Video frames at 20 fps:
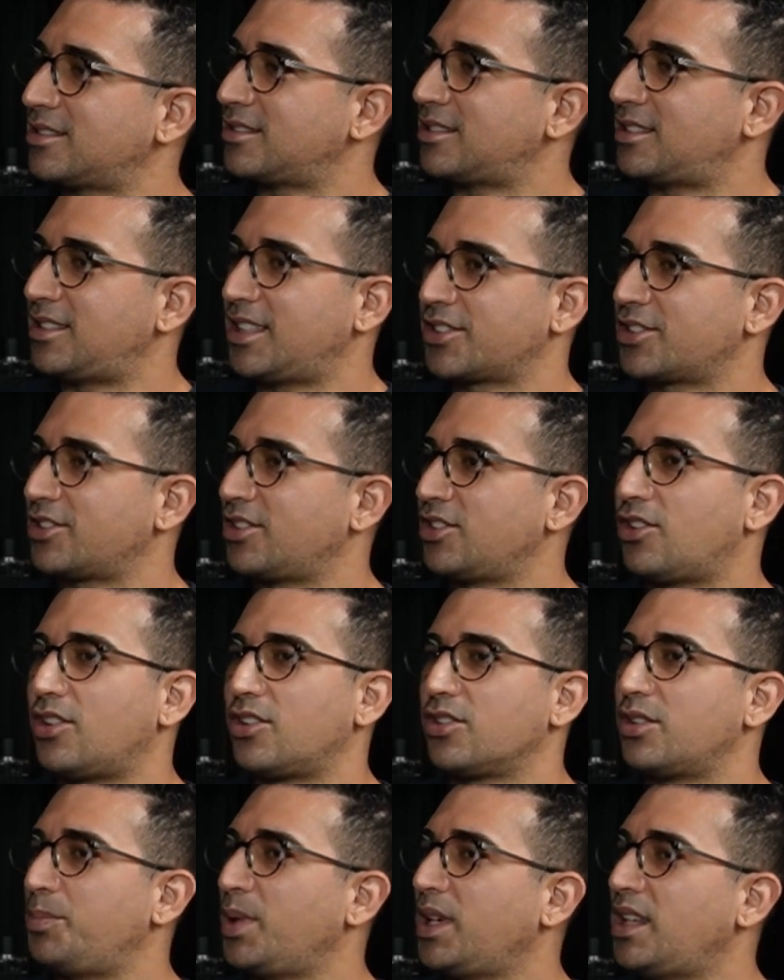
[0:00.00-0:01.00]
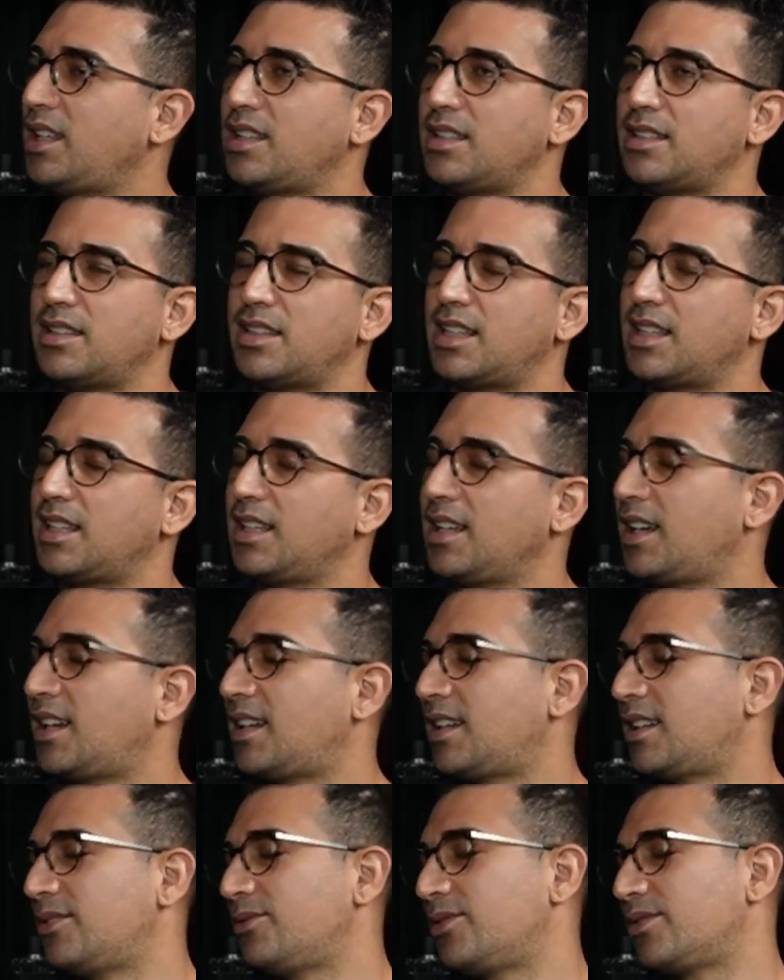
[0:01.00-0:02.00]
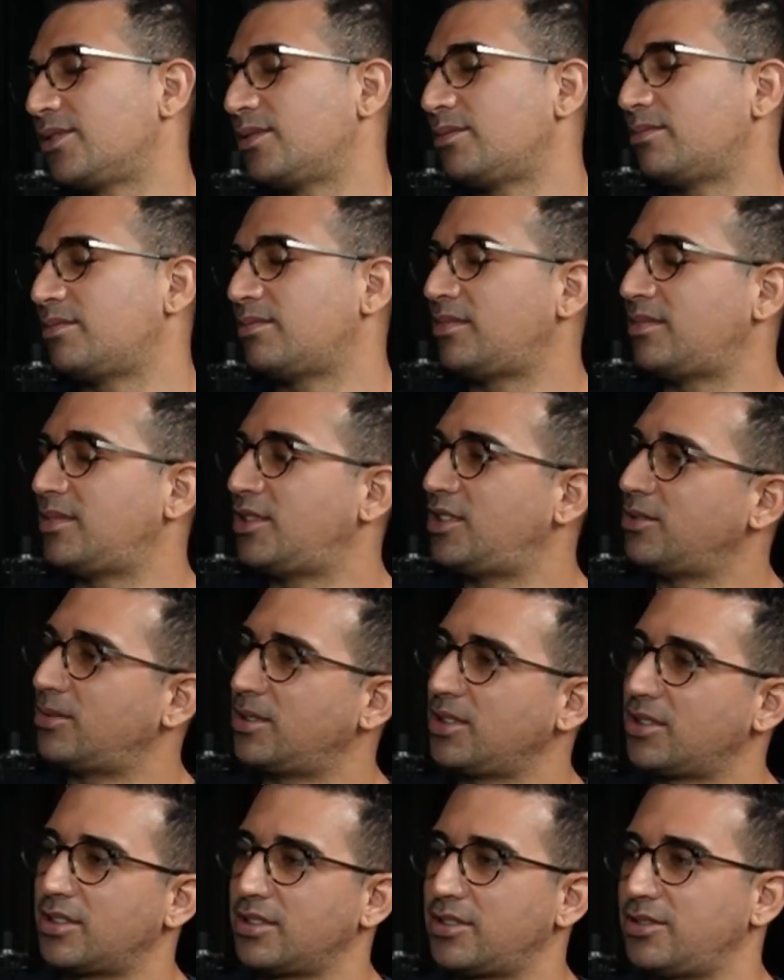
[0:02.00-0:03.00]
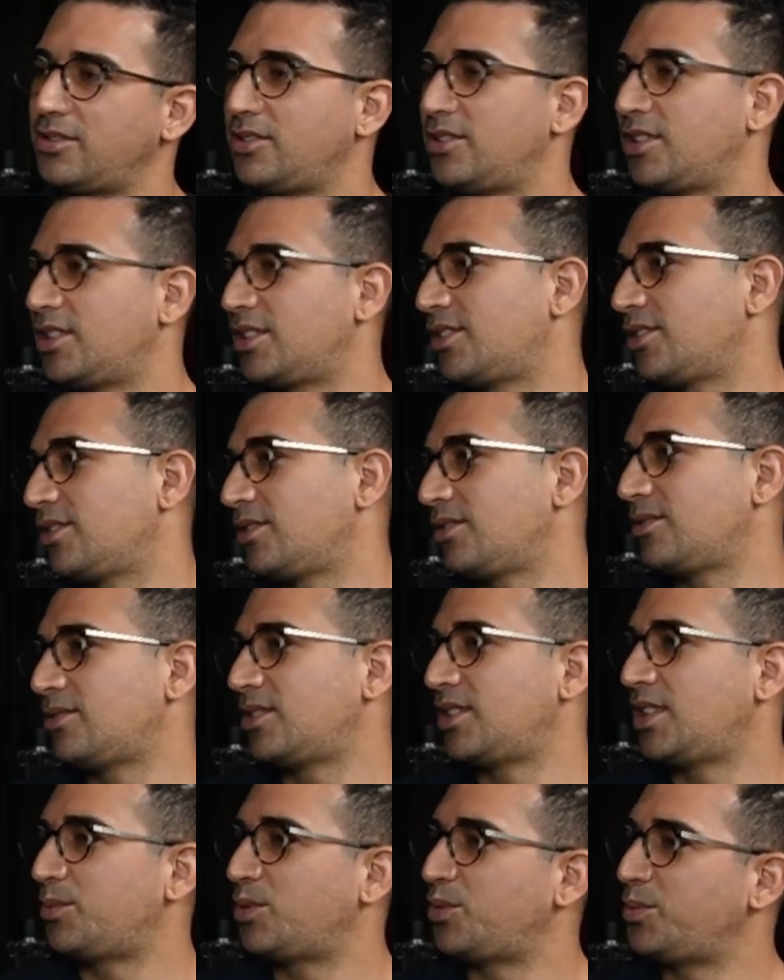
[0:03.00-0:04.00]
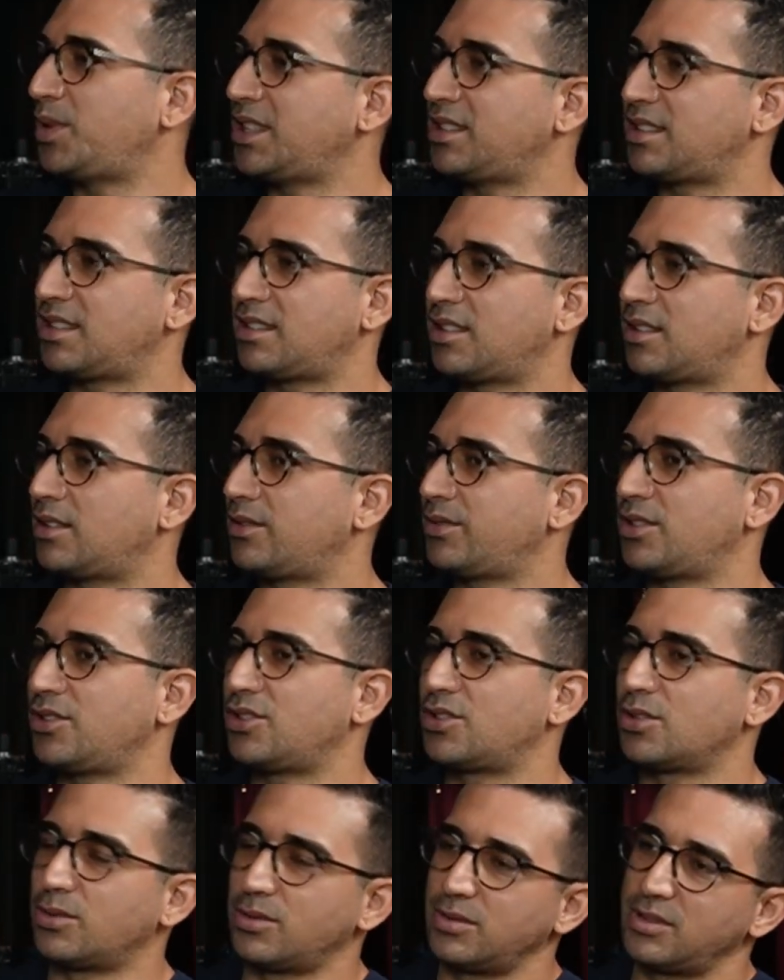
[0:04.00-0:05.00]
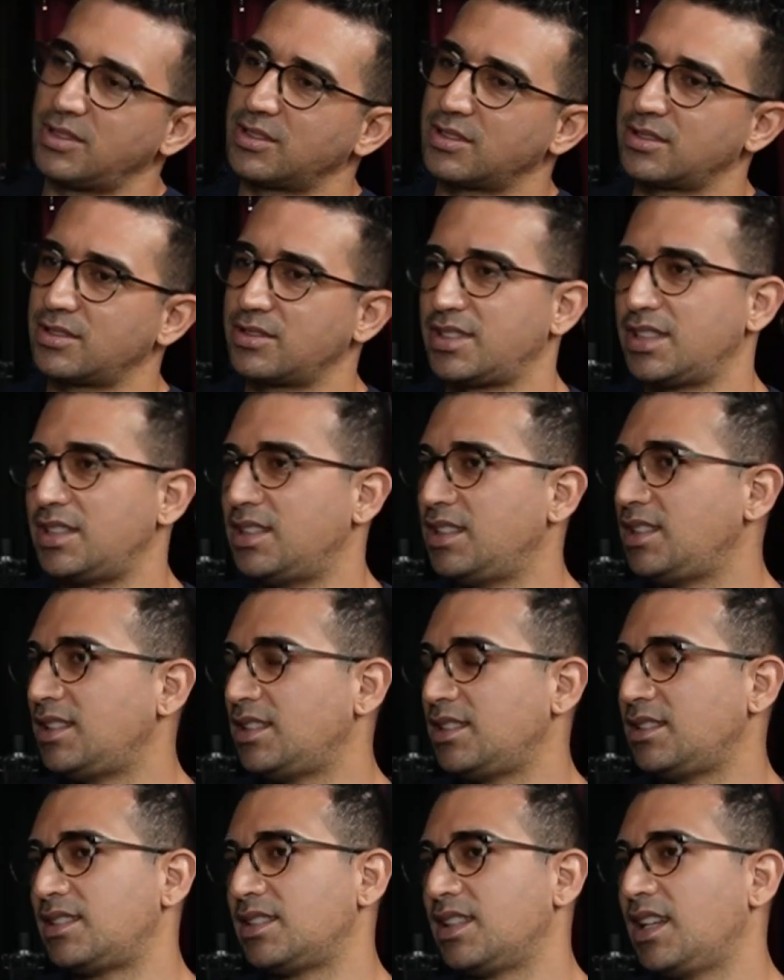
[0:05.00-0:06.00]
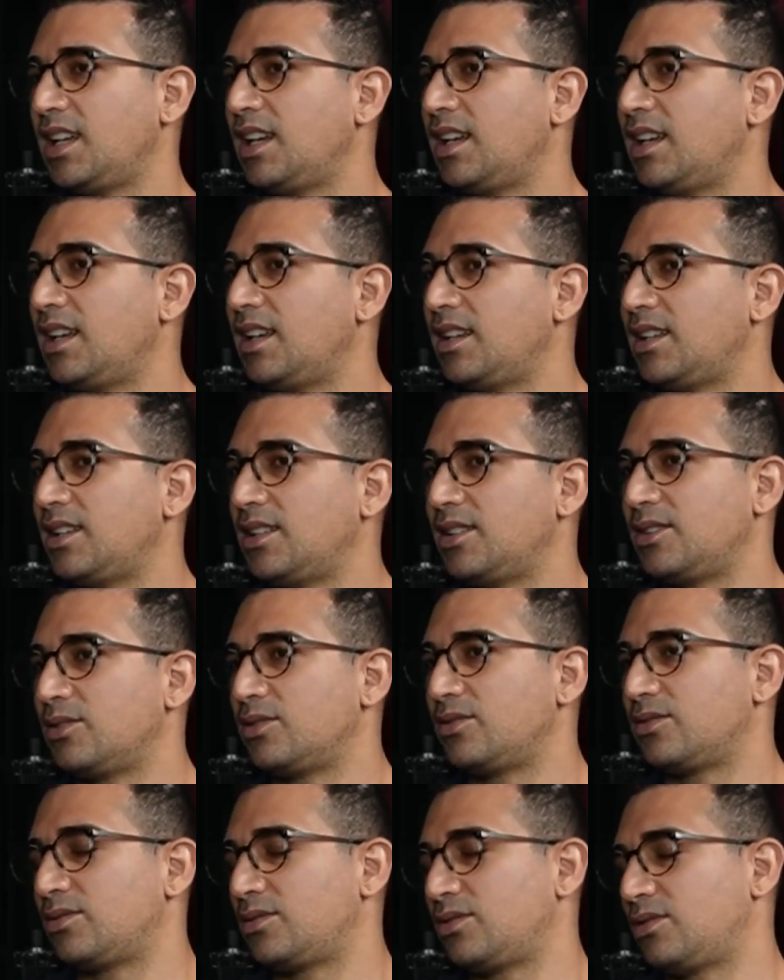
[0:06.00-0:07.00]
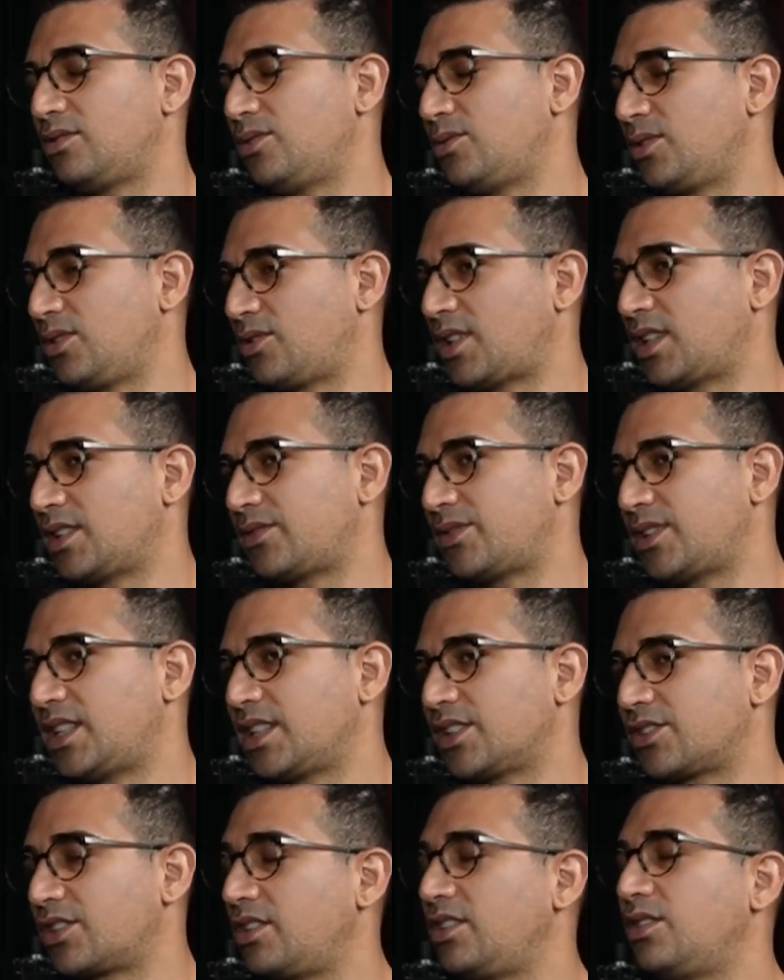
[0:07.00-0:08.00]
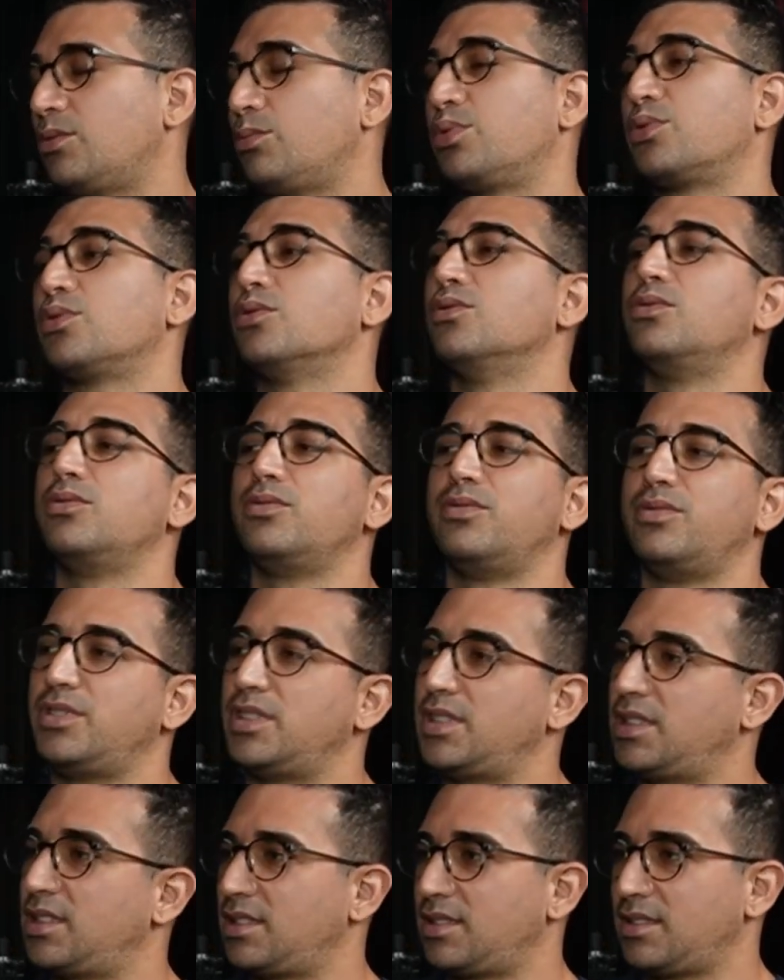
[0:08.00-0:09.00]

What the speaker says: And actually all the pain that I had from doing all the jiu-jitsu and MMA stuff, the shoulders, the knees, doing CrossFit actually improved.